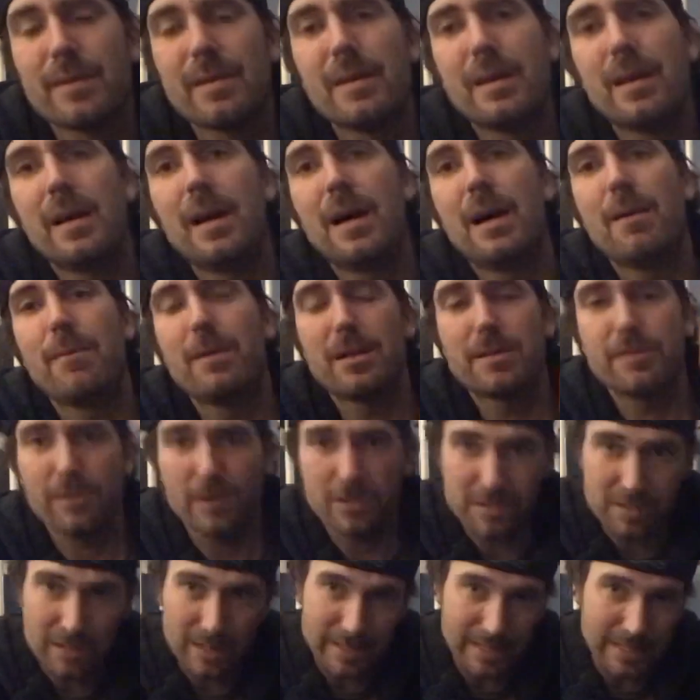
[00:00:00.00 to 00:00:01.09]
when I
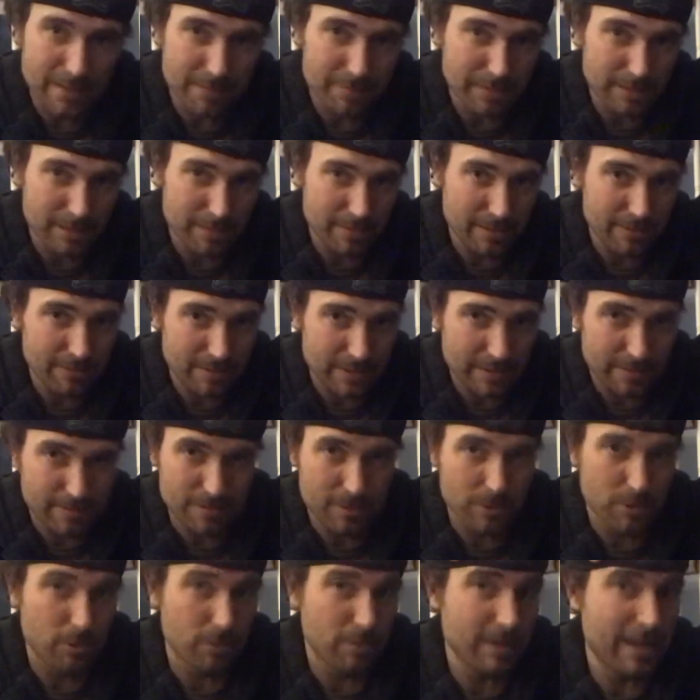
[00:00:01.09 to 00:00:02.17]
first started getting really
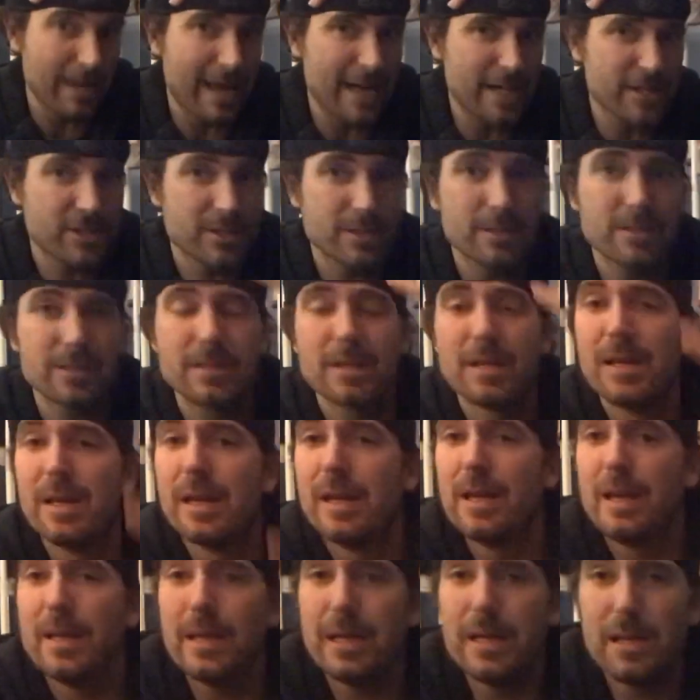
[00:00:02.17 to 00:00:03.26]
cool reactions.
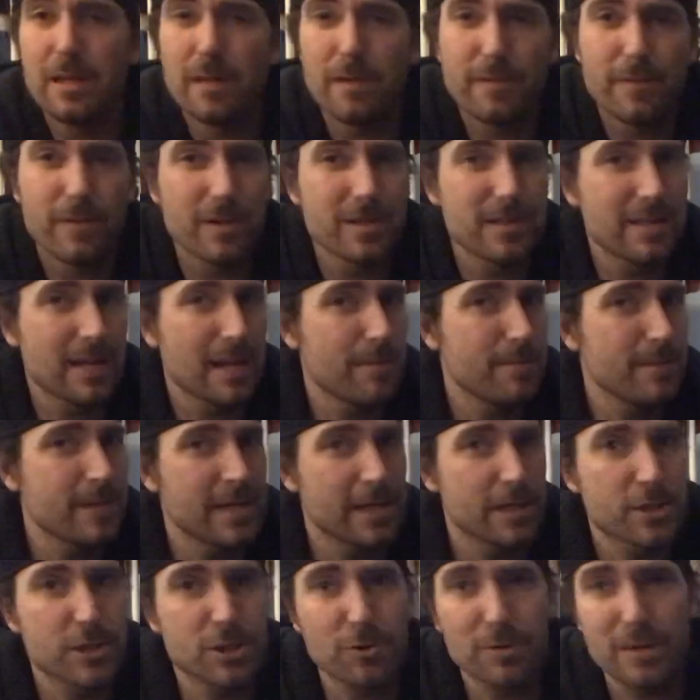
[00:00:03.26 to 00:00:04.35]
You know, the first time you get
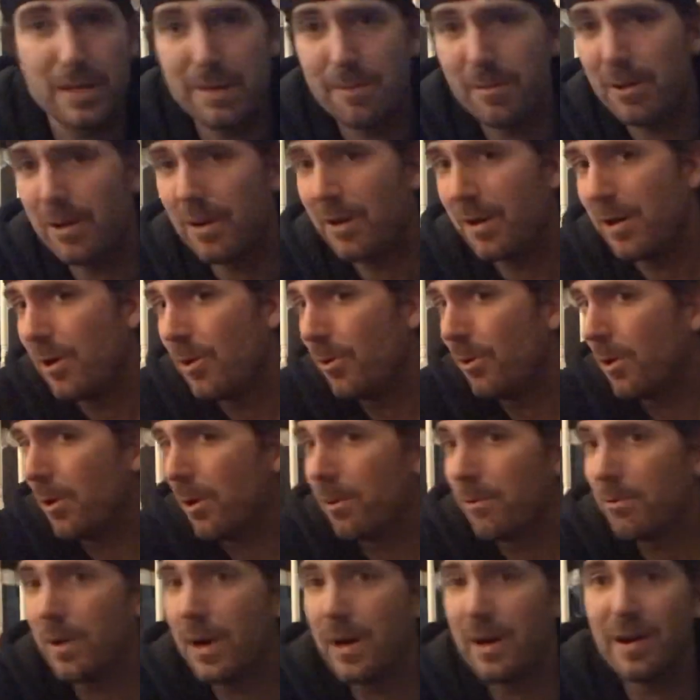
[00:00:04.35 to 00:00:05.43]
a screamer or
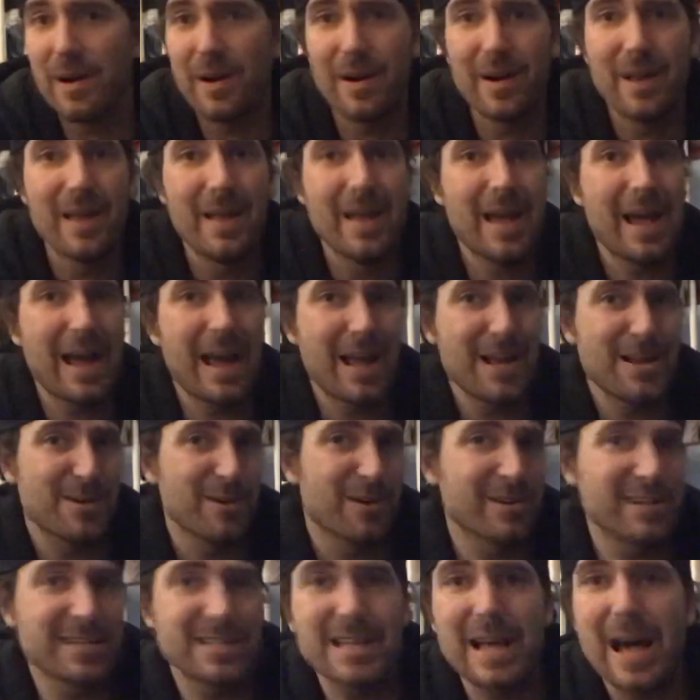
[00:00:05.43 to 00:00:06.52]
a runner and you're
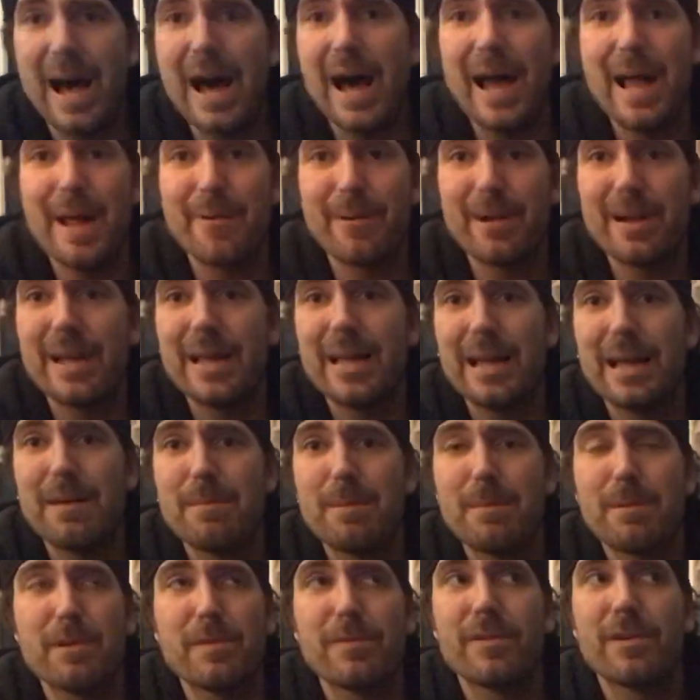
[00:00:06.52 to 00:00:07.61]
on this high, right? I
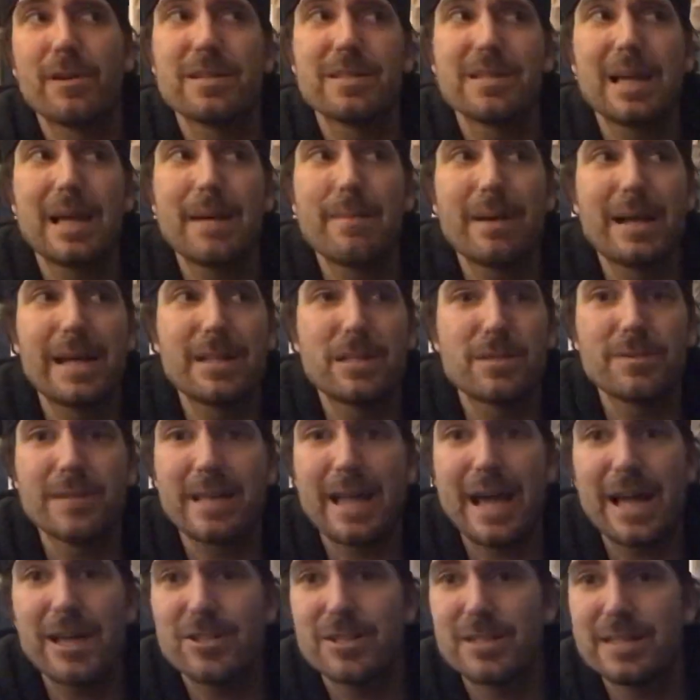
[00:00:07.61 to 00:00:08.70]
remember the first time I got these
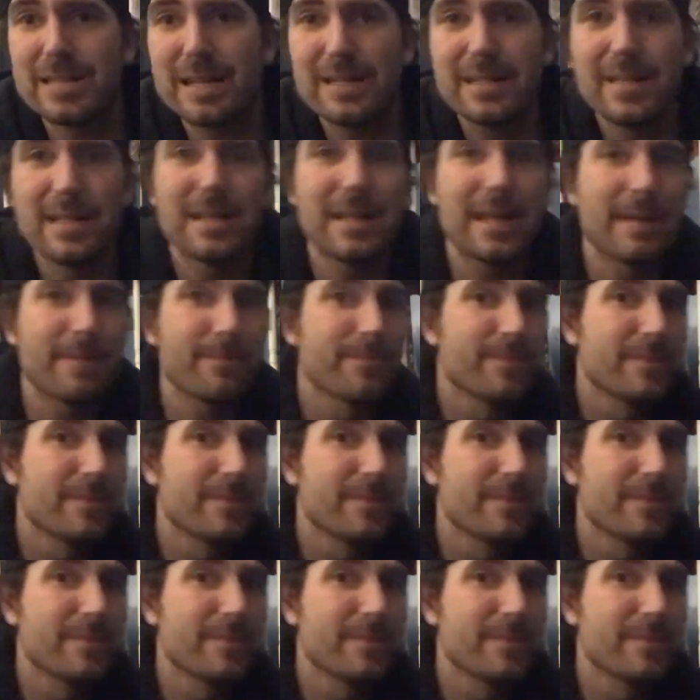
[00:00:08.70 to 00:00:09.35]
reactions, I did like